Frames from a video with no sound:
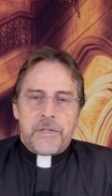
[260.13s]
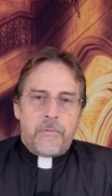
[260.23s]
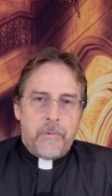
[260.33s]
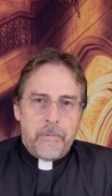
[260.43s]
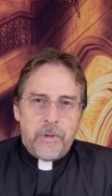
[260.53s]
So
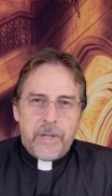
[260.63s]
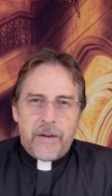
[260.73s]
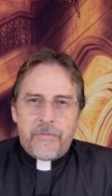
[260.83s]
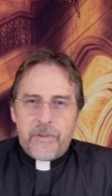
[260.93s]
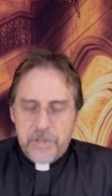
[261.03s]
when we look at
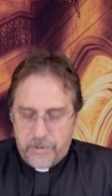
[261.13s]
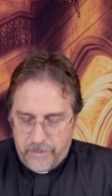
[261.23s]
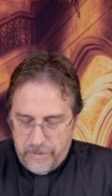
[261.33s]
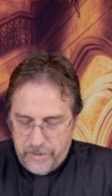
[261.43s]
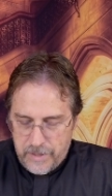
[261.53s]
our 1
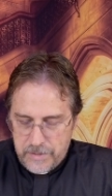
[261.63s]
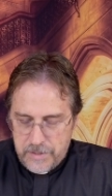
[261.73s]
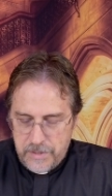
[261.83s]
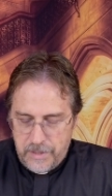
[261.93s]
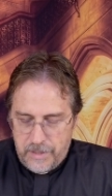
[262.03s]

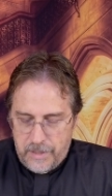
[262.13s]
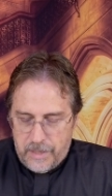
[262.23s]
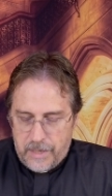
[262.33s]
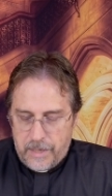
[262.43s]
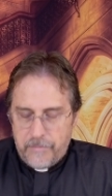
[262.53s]
Corinthians,
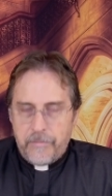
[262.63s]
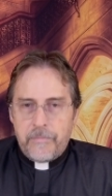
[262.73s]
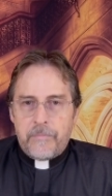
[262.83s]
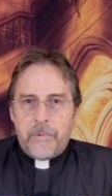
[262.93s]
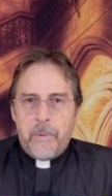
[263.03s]
um,
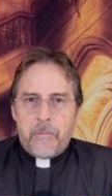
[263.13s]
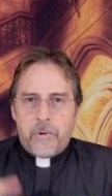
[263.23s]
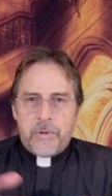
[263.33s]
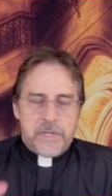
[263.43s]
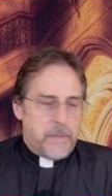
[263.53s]
remember we're
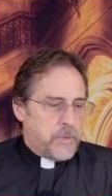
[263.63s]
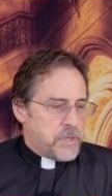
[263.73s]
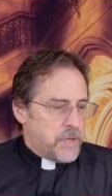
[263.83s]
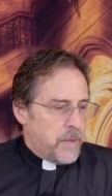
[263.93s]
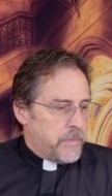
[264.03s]
going to skip the
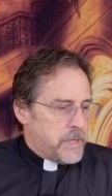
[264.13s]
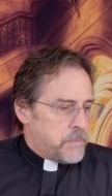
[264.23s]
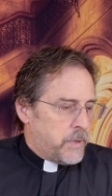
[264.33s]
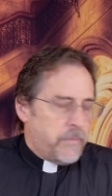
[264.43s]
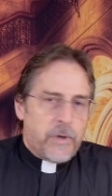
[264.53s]
psalm and these
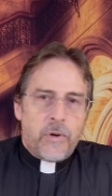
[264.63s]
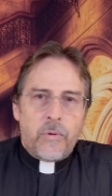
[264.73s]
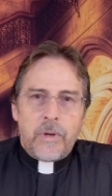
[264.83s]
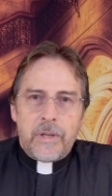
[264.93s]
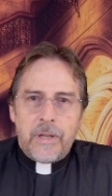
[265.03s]

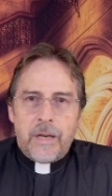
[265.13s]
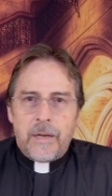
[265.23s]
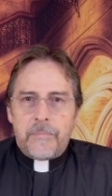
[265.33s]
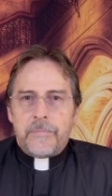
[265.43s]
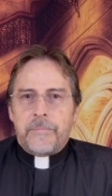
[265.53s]
pre-recorded
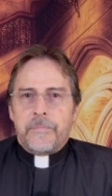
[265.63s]
um,